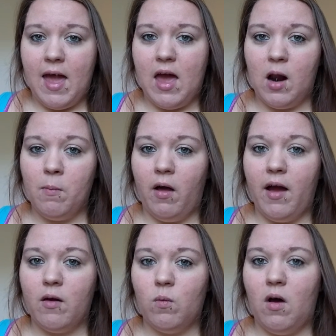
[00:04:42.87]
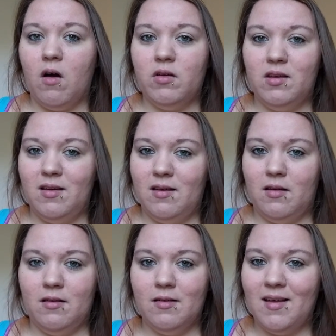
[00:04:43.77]
And I'm like, well,
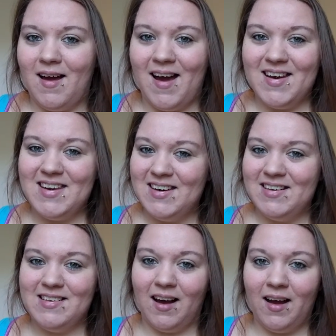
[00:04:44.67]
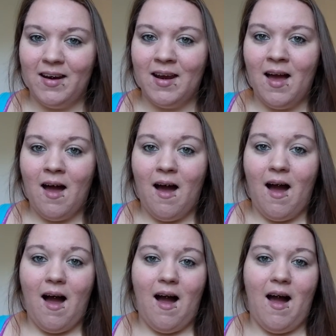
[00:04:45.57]
I need it done.
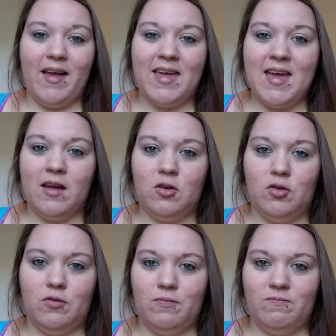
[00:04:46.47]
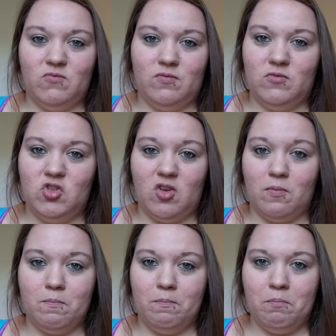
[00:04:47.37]
I can't
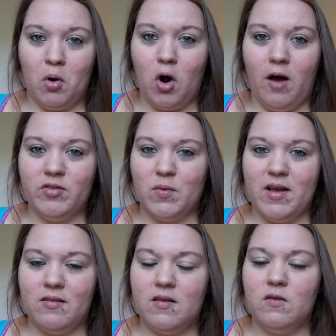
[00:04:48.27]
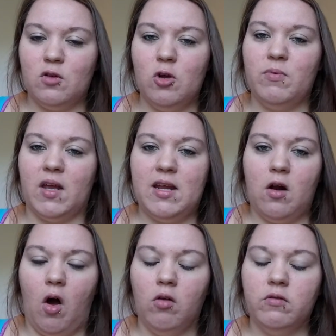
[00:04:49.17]
just put off the rest of these tubes. I need
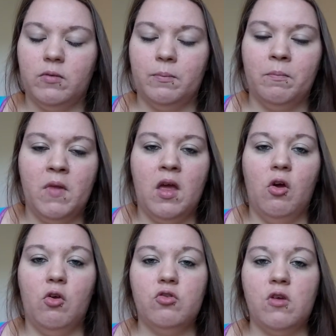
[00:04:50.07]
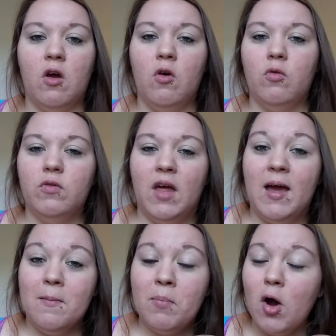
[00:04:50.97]
all of them. So
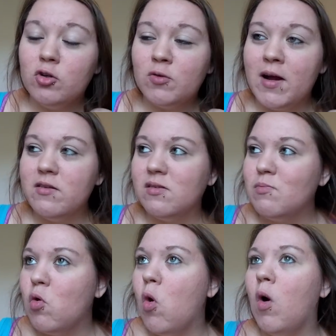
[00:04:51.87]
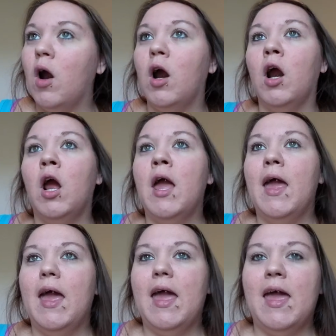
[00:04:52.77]
they poked around some more
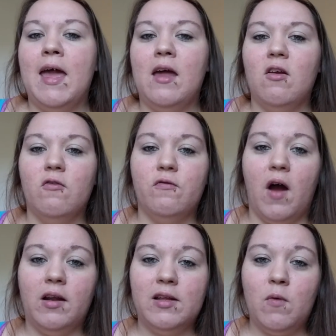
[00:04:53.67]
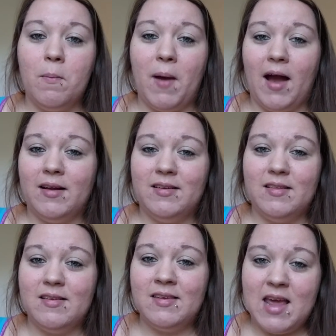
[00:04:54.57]
and finally went back into
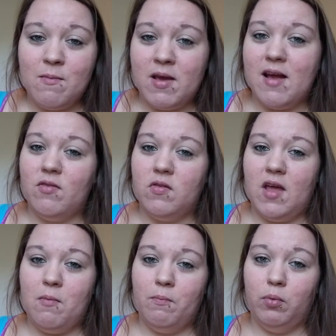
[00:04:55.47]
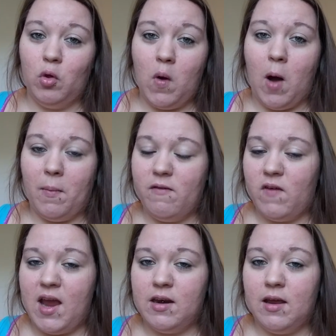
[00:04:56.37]
the same hand that they blew out my
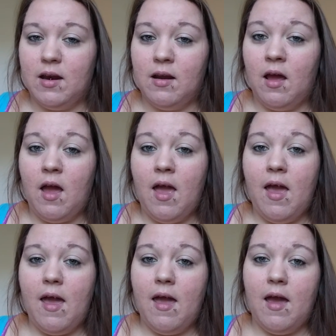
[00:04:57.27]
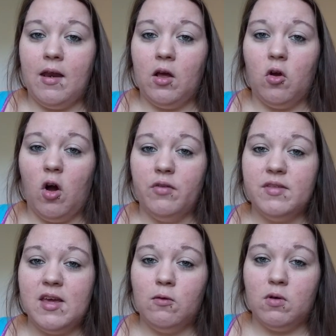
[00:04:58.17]
vein in and got
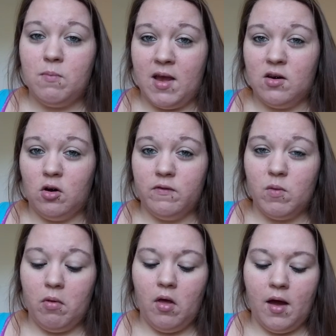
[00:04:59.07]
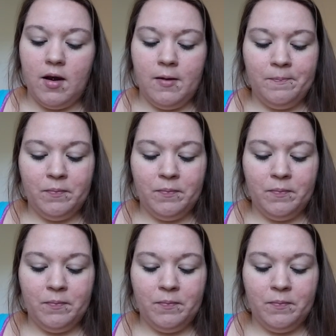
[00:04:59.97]
the remainder of the blood.